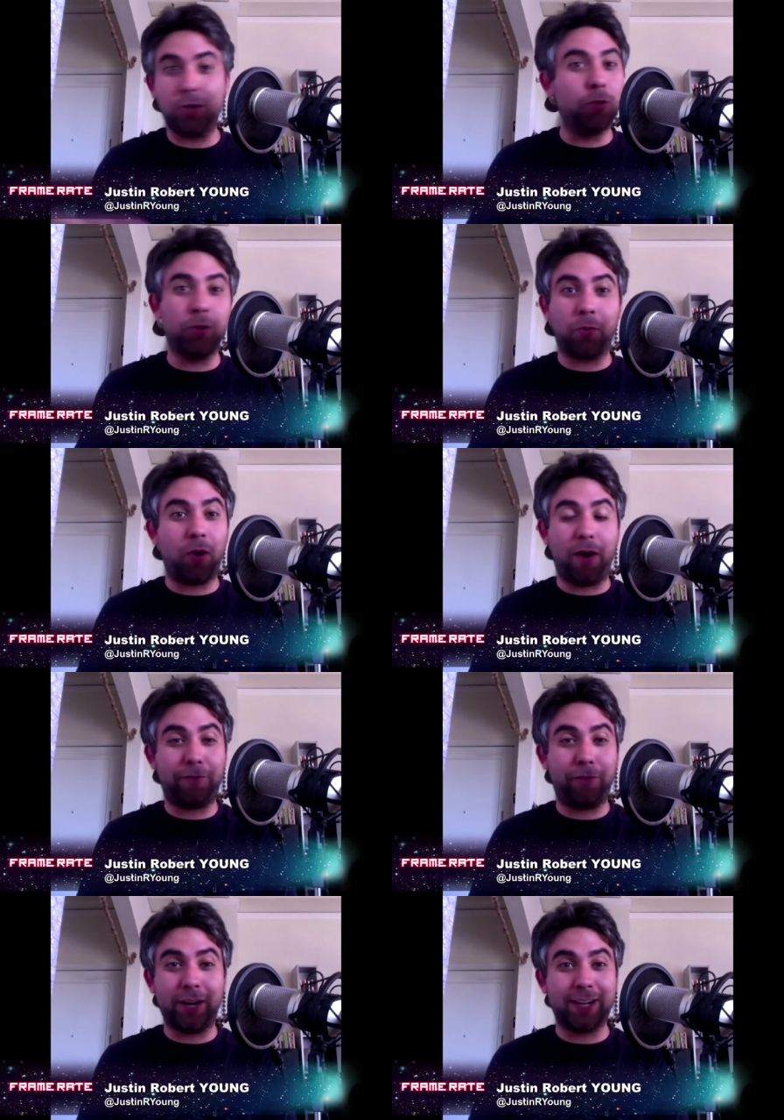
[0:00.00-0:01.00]
do the raw
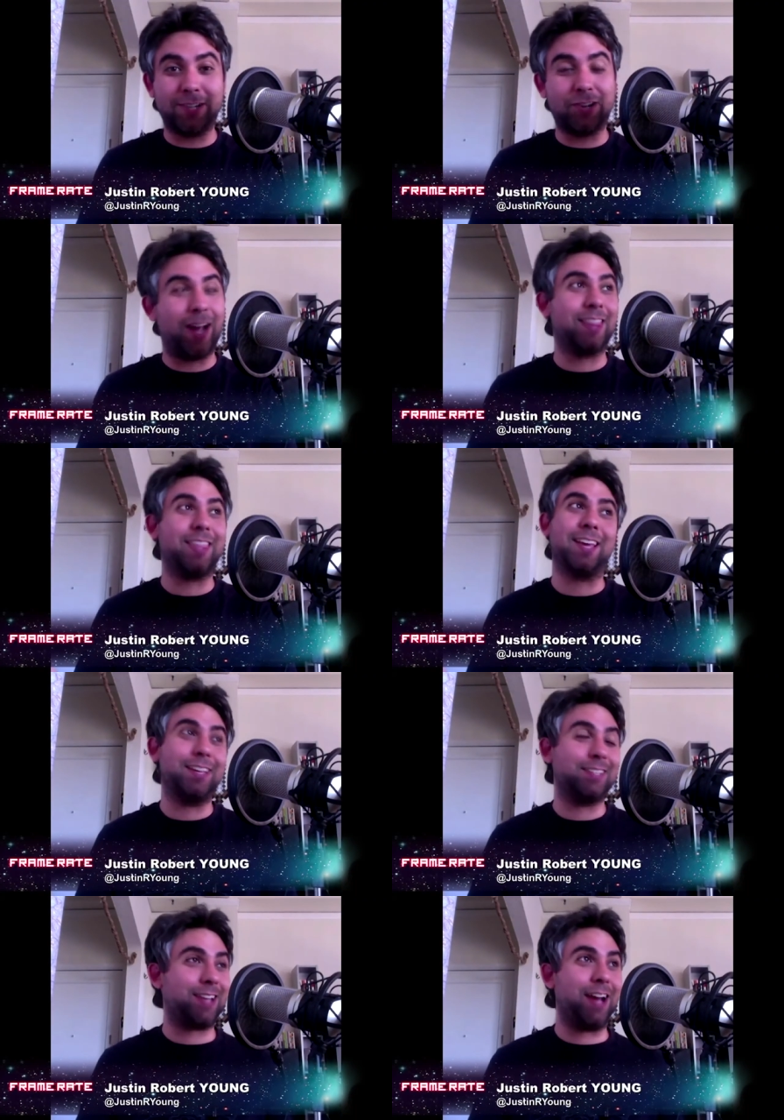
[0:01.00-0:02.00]
footage, I think,
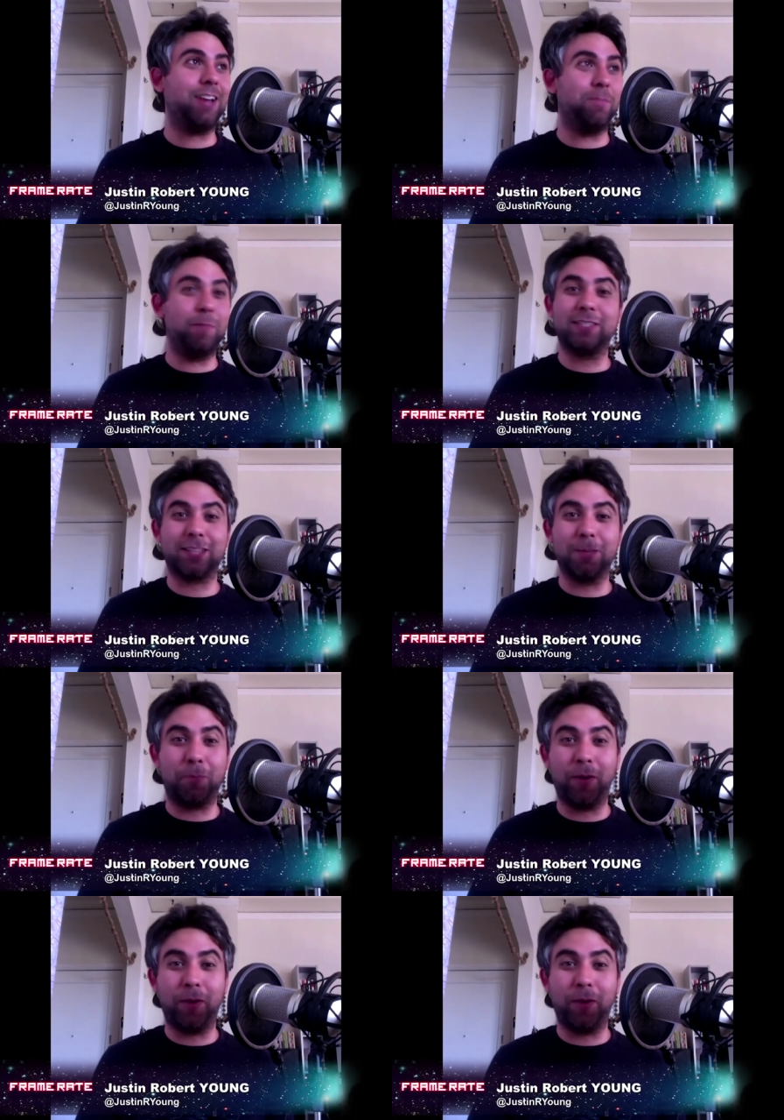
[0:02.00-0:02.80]
is kind of missing the